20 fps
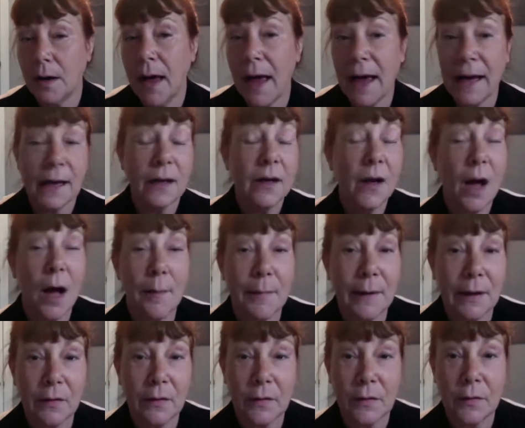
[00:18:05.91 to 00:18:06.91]

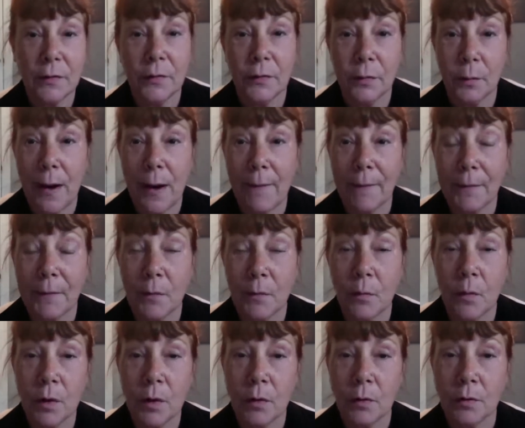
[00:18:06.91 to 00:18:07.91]
economic news throughout the
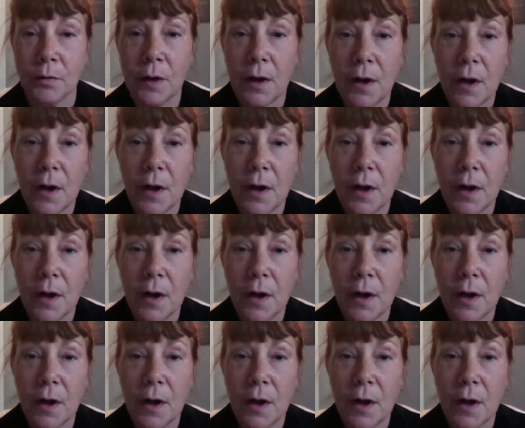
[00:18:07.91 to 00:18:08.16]
world.